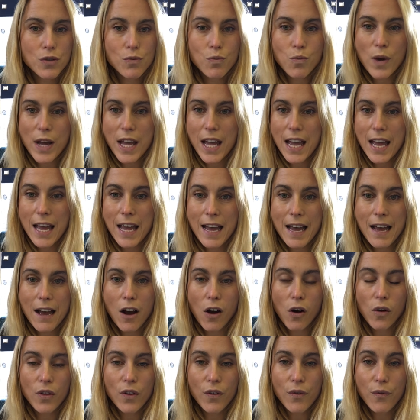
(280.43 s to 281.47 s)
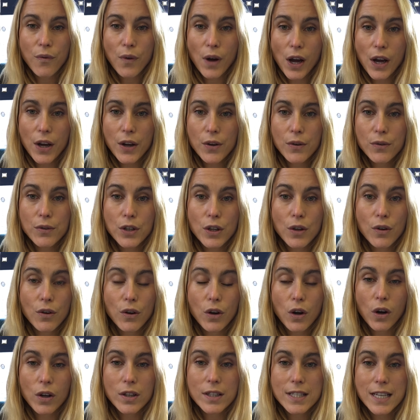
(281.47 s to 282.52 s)
we're here on the phone. You
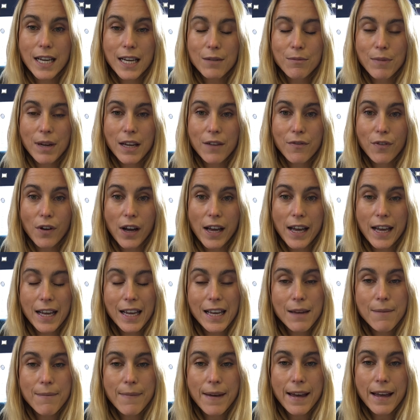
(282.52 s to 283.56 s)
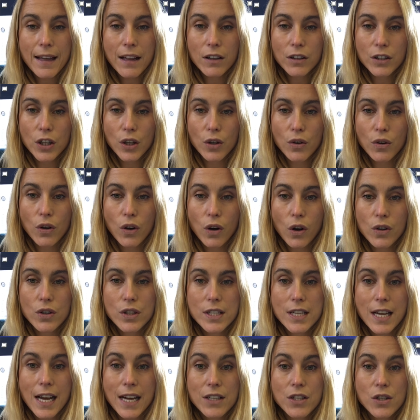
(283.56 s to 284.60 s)
can contact me via email, you can
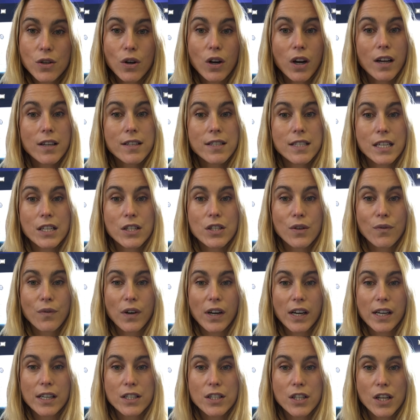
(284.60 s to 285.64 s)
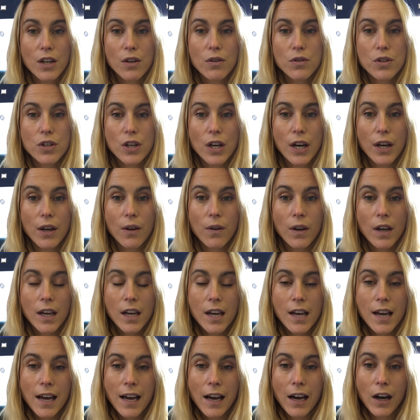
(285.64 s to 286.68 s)
contact your class teacher via Dojo,
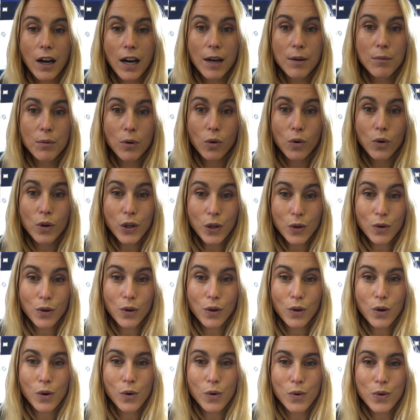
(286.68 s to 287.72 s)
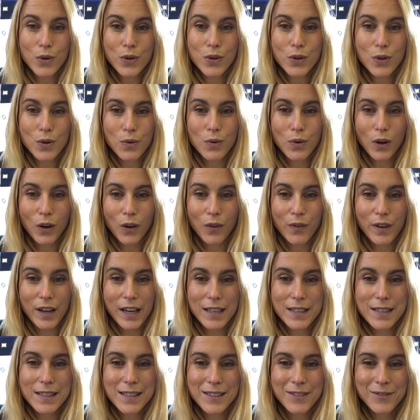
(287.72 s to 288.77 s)
or you can call the school
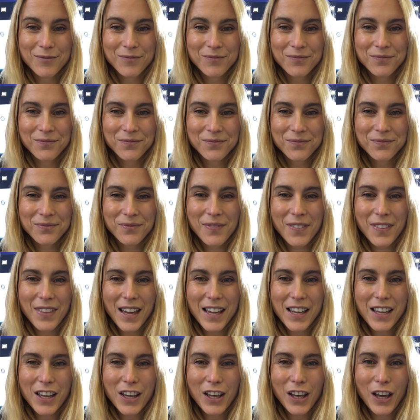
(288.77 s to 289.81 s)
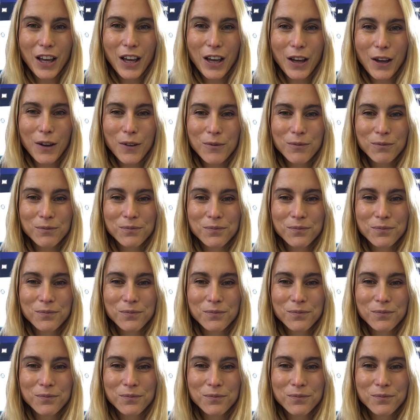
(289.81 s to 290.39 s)
office. Thank you.